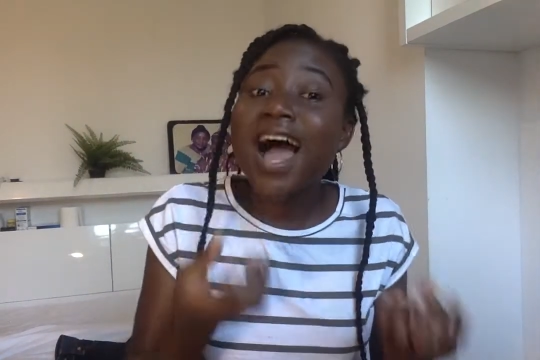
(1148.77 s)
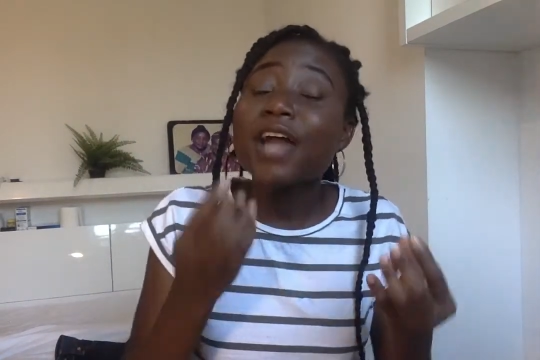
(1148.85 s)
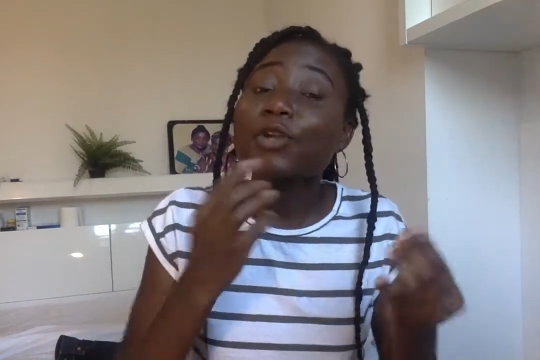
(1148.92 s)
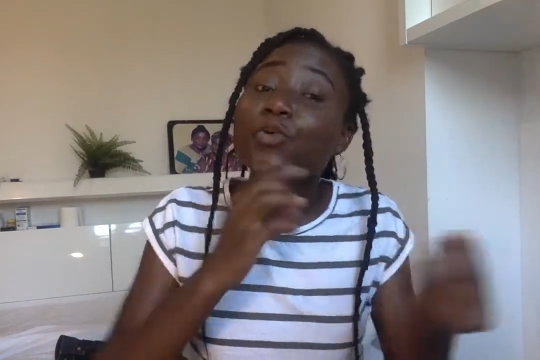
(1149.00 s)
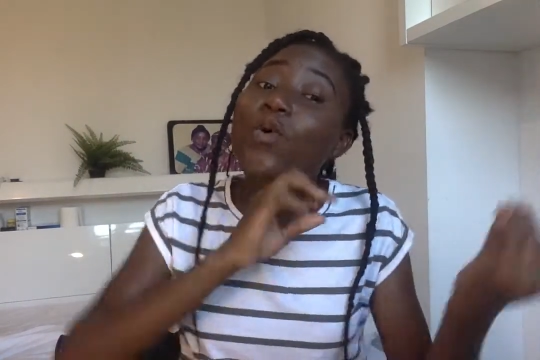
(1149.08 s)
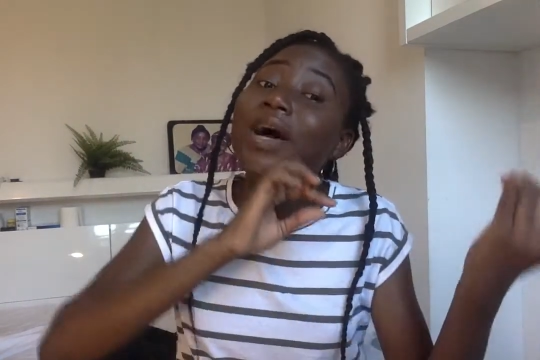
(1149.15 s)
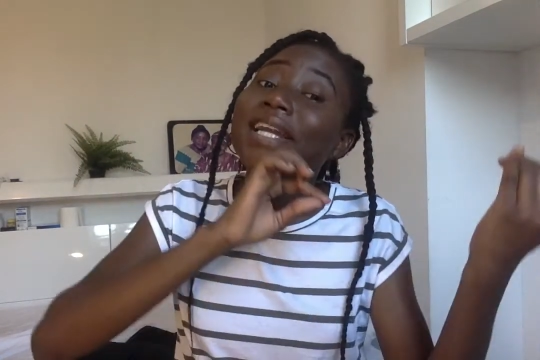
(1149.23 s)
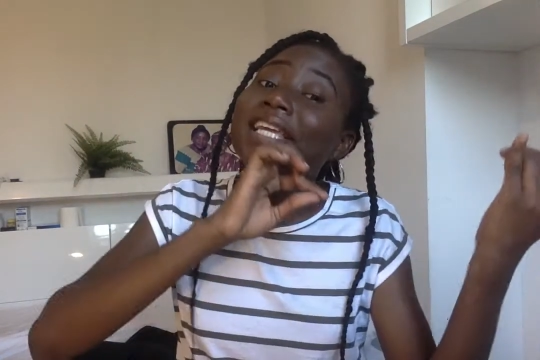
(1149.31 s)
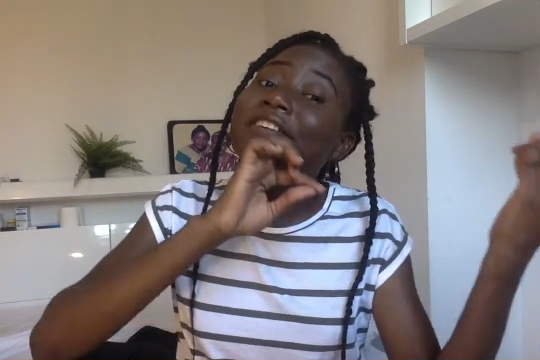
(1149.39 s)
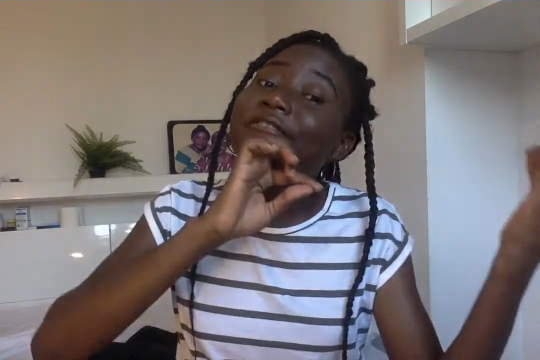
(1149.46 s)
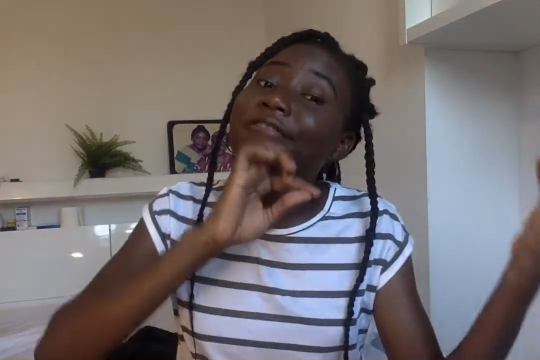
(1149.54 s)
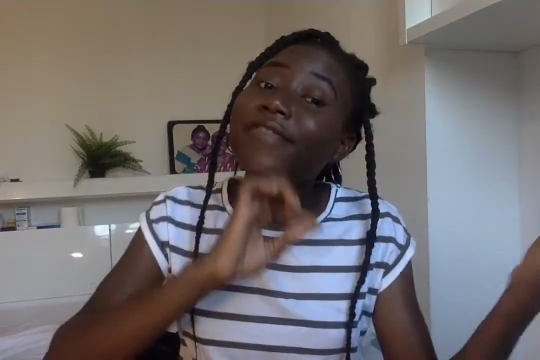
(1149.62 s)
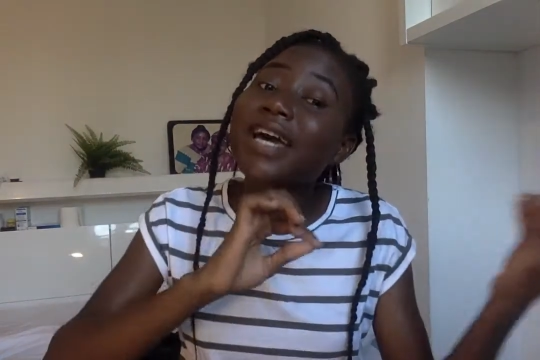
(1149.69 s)
and go and
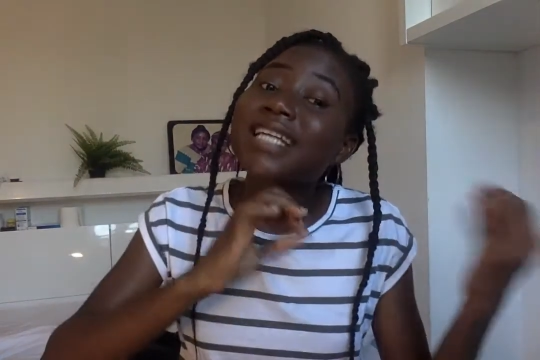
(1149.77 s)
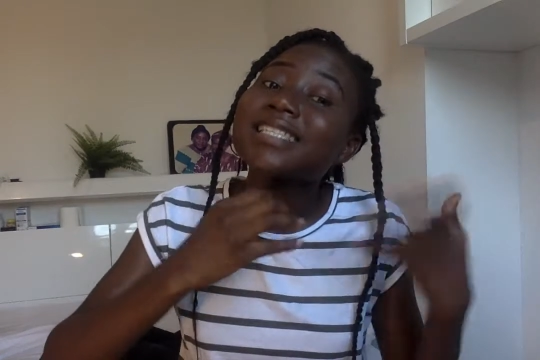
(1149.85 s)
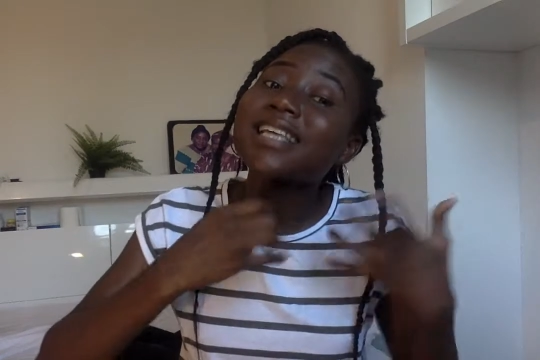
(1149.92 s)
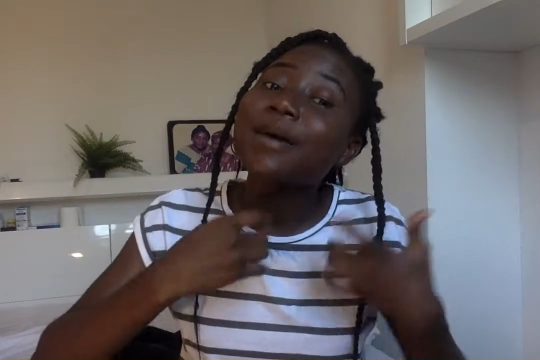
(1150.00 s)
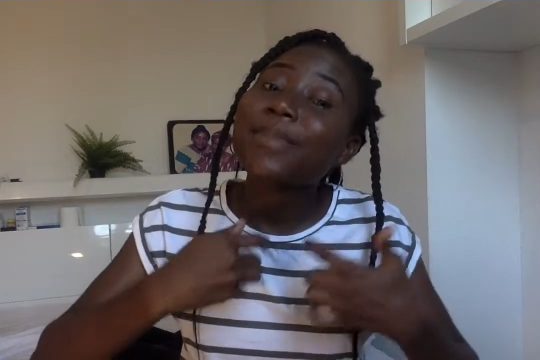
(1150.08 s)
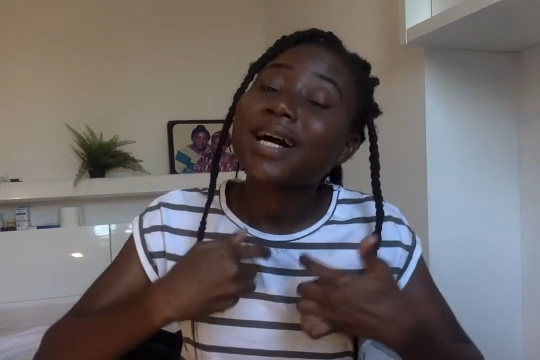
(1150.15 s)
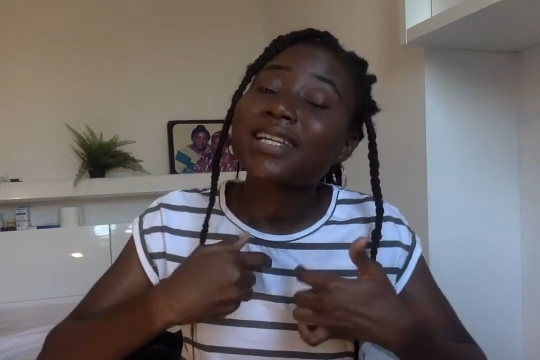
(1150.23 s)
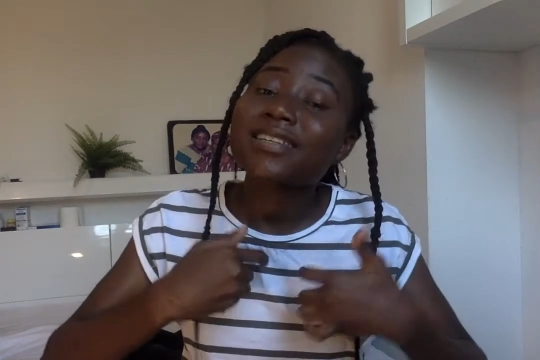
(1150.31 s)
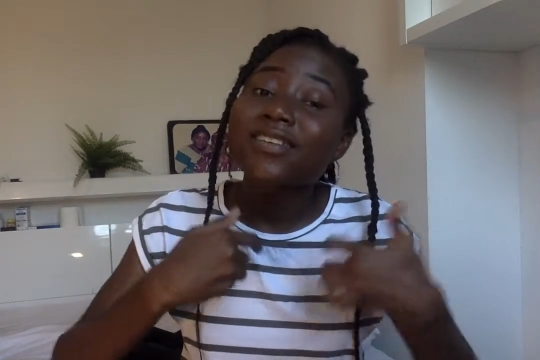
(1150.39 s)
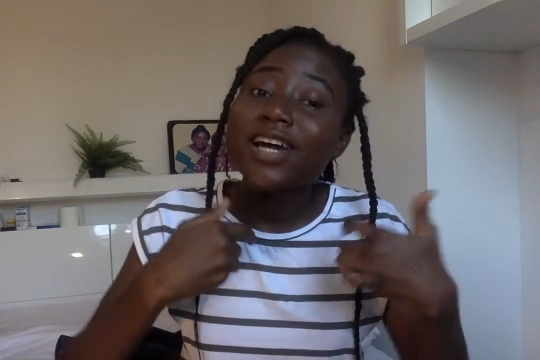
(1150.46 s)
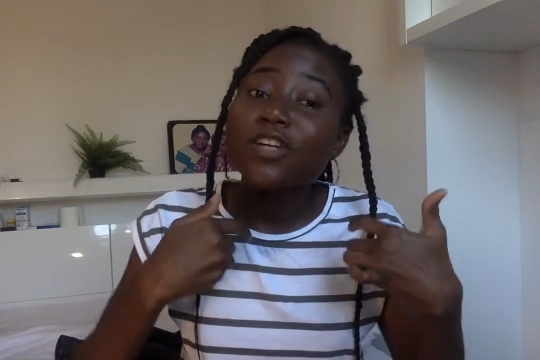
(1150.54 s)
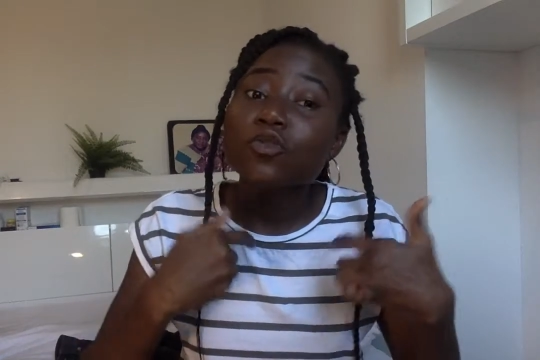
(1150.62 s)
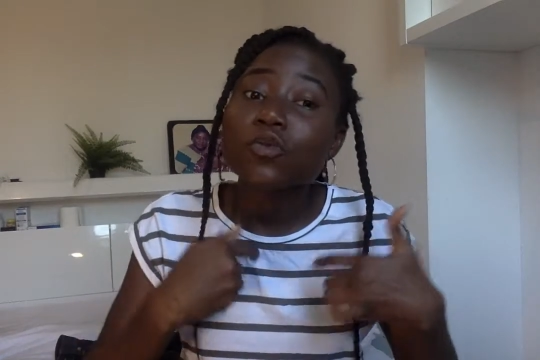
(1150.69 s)
infect that
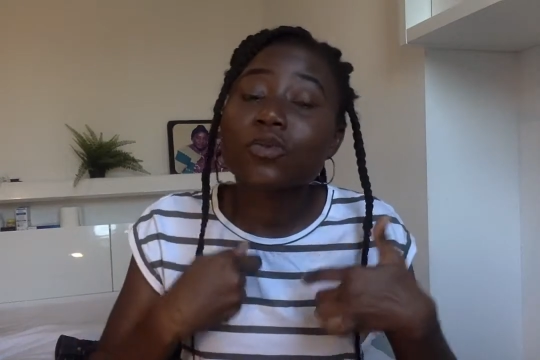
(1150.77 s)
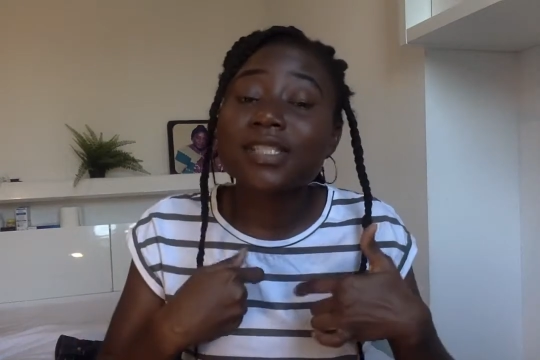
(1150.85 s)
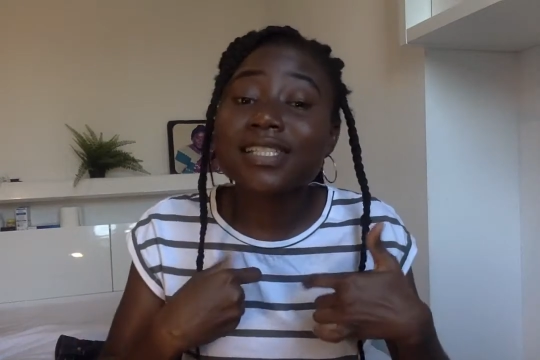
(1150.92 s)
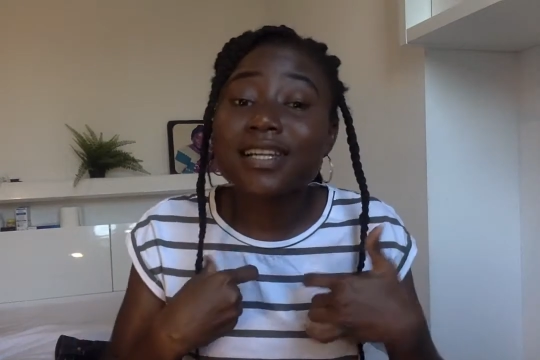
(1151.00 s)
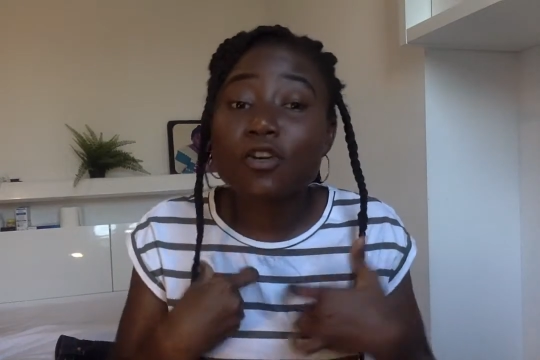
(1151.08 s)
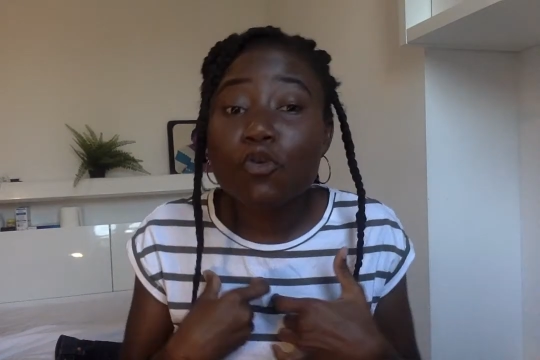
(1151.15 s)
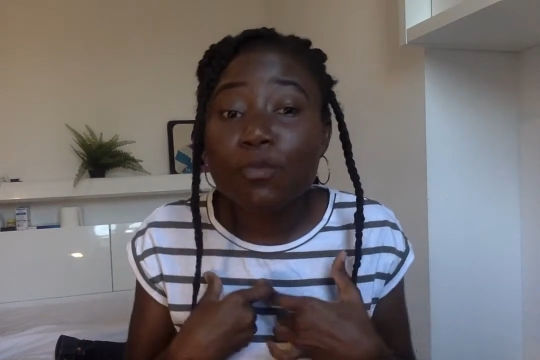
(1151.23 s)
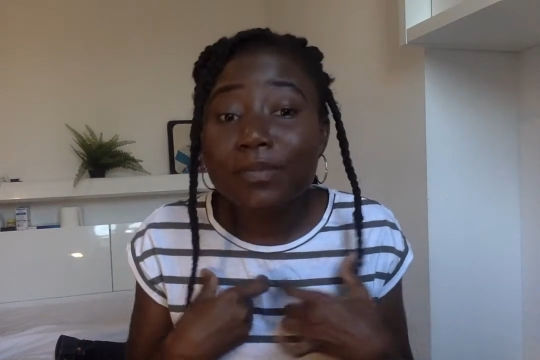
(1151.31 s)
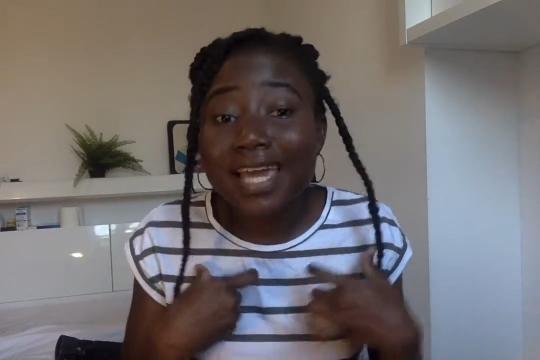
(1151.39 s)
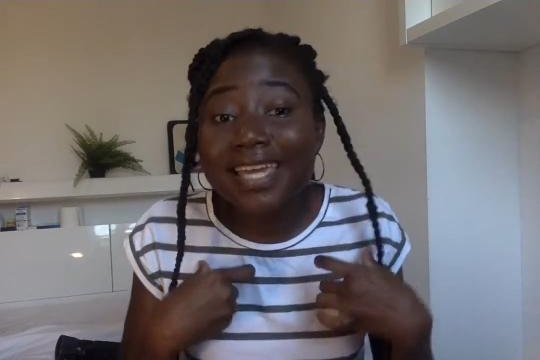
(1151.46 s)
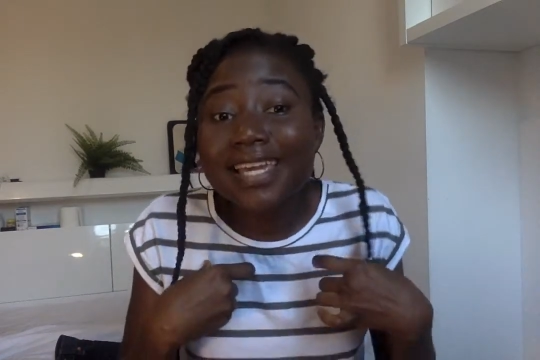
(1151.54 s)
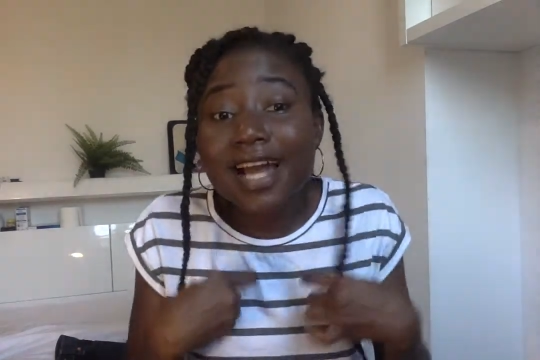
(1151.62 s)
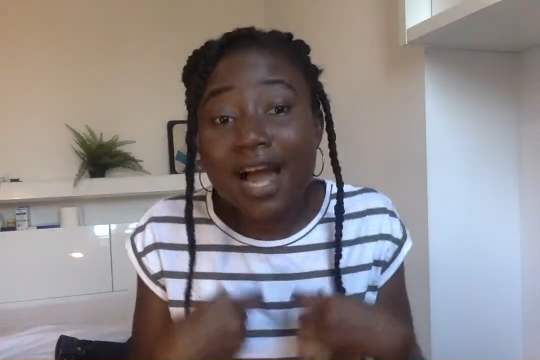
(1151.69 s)
bacteria's own genome
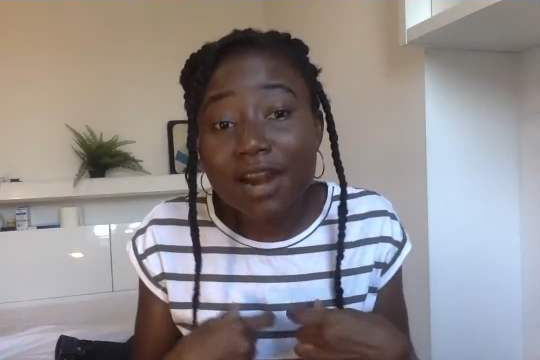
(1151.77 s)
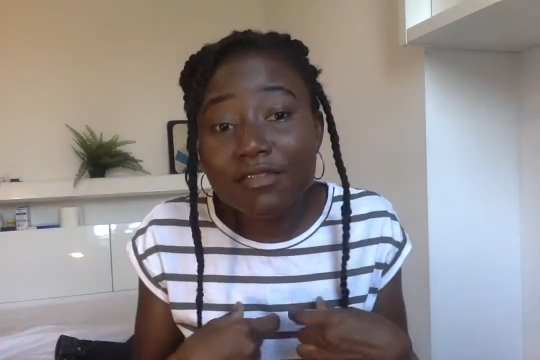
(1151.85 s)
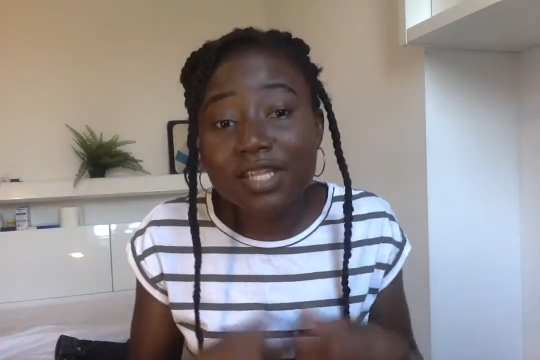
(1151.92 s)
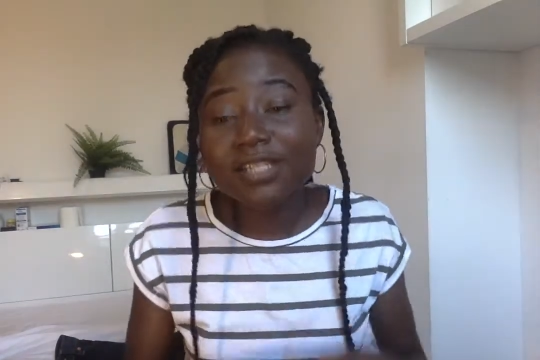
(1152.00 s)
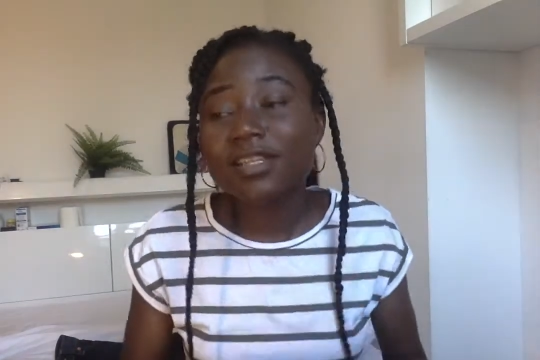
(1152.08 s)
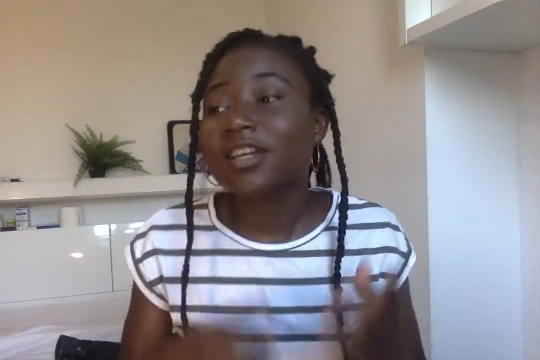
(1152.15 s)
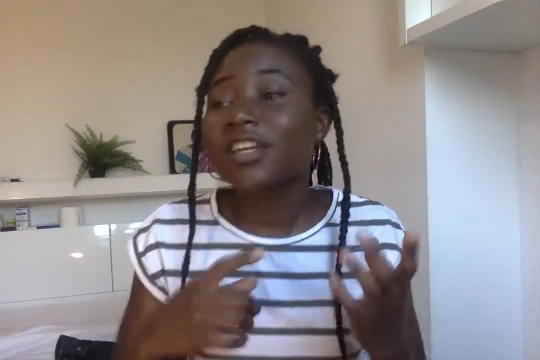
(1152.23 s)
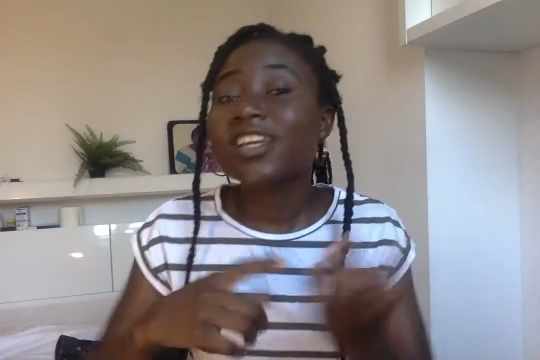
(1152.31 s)
that it carried